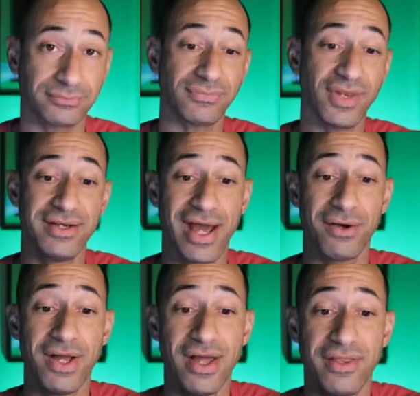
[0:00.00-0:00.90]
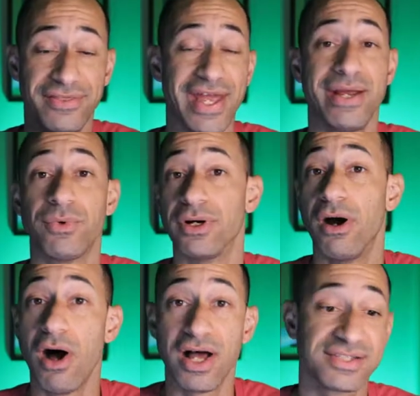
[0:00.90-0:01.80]
Now, they were
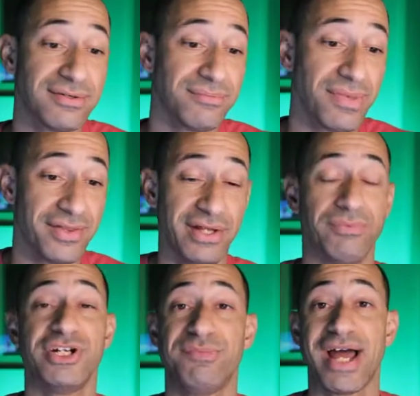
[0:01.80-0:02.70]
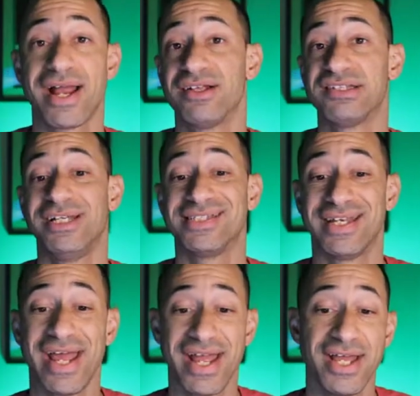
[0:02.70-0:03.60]
awesome. They reached back out to me and said,
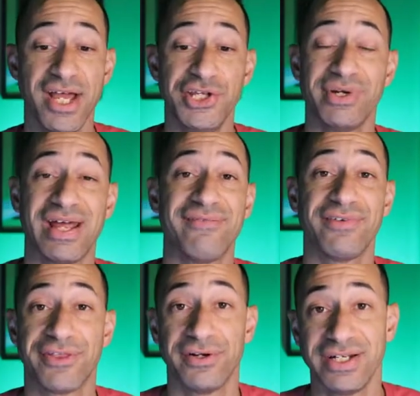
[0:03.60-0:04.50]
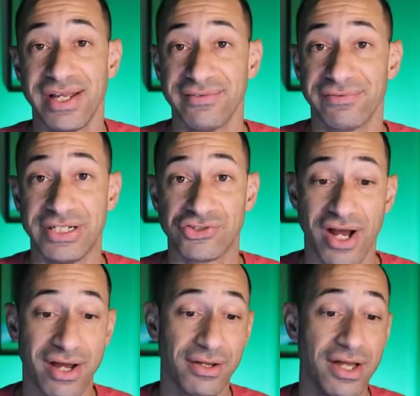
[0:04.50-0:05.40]
hey, you can have a 30-day free
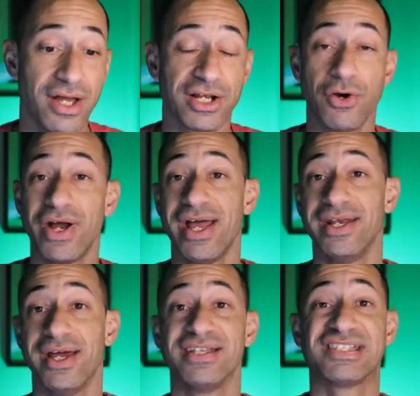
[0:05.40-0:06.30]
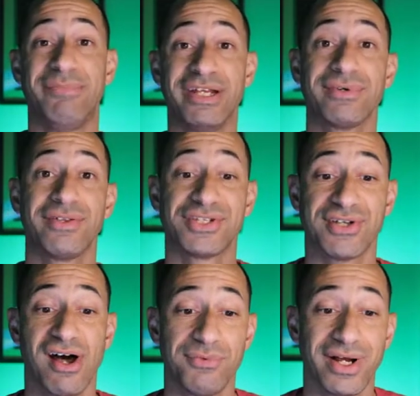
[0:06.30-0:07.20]
trial. Go ahead, spin around the
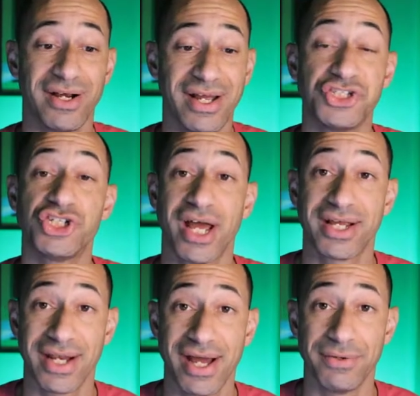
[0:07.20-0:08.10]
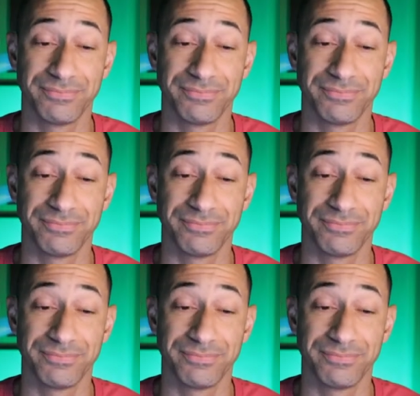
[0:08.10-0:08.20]
software and check it out.